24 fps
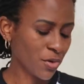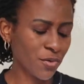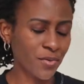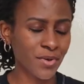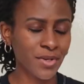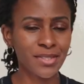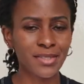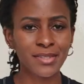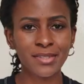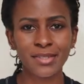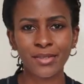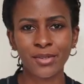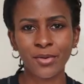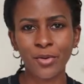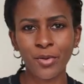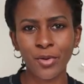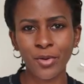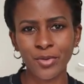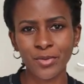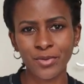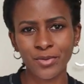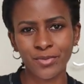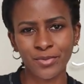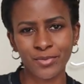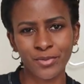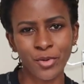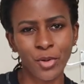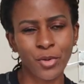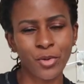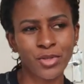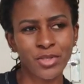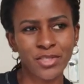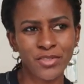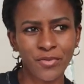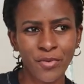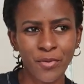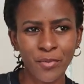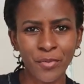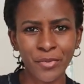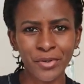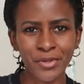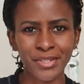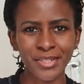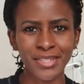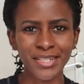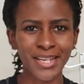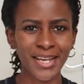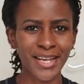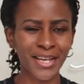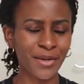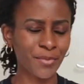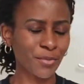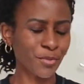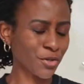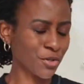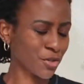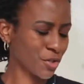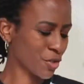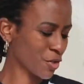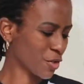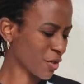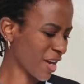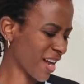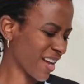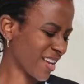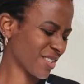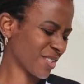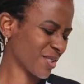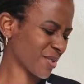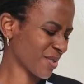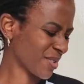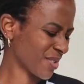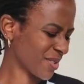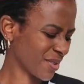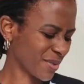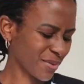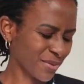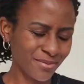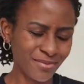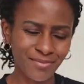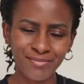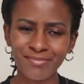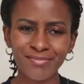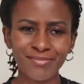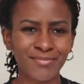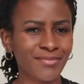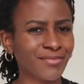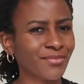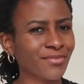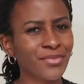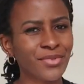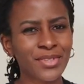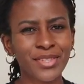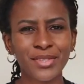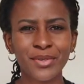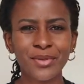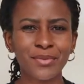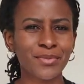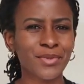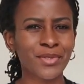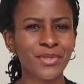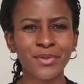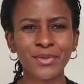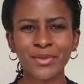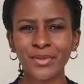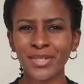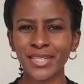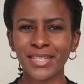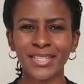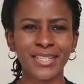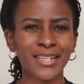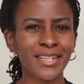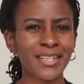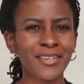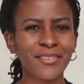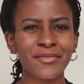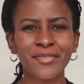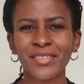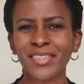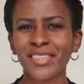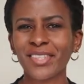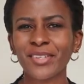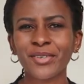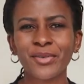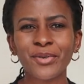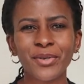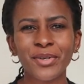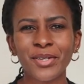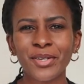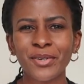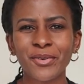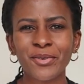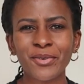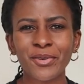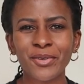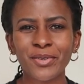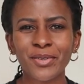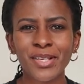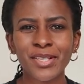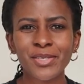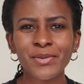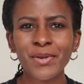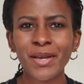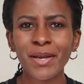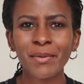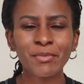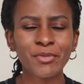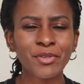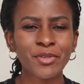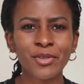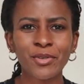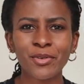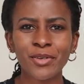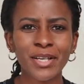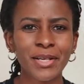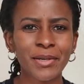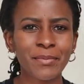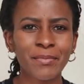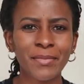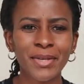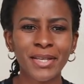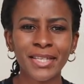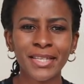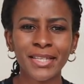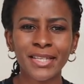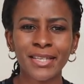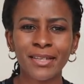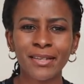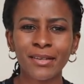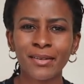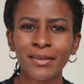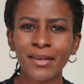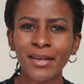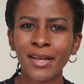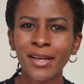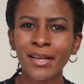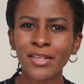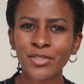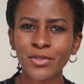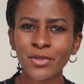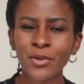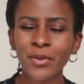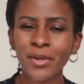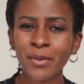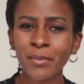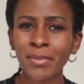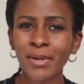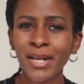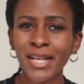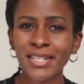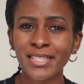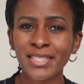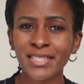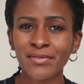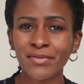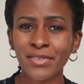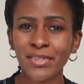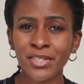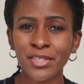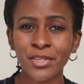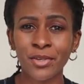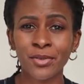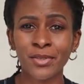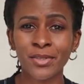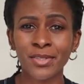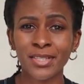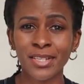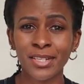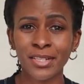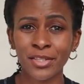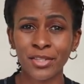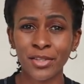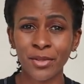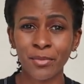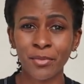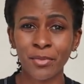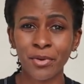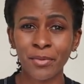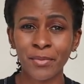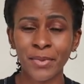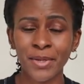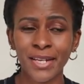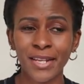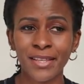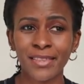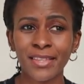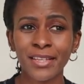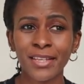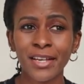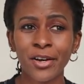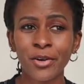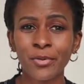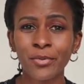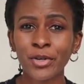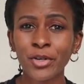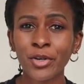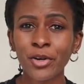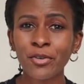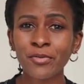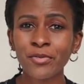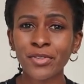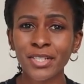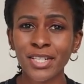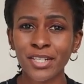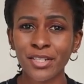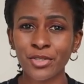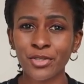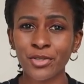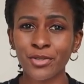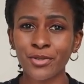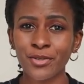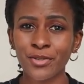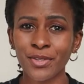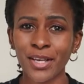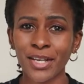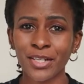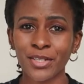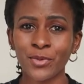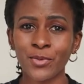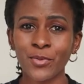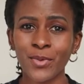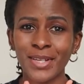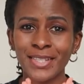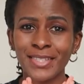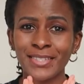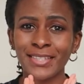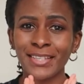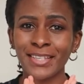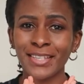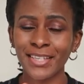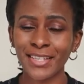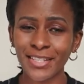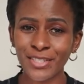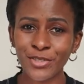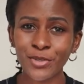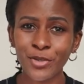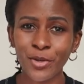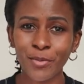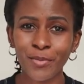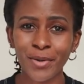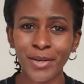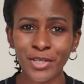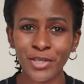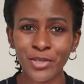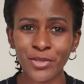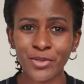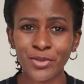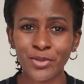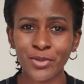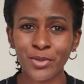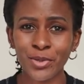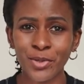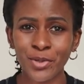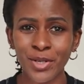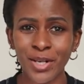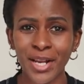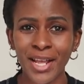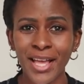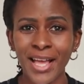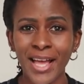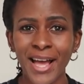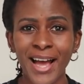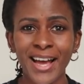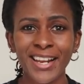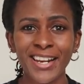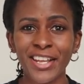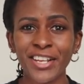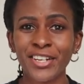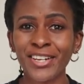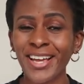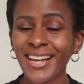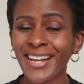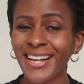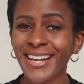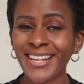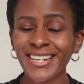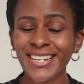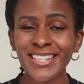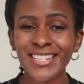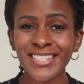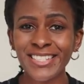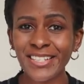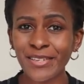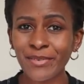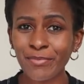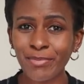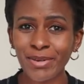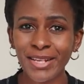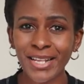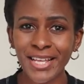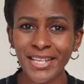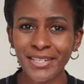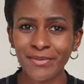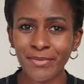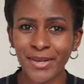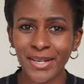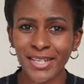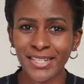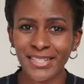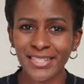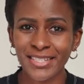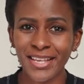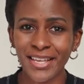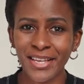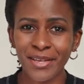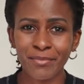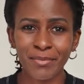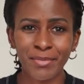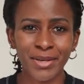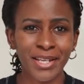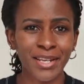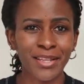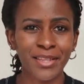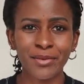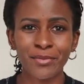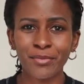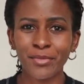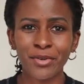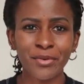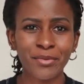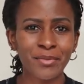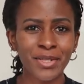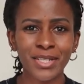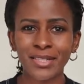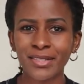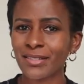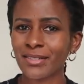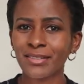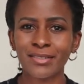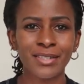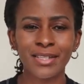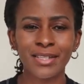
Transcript: always calls for more time on you, and also with homeschooling and everything going on. That's why I'm no longer making sewing plans videos at the moment. I think I'll be confident to do that once the kids go back to school, and then I can easily plan my time. But at the moment,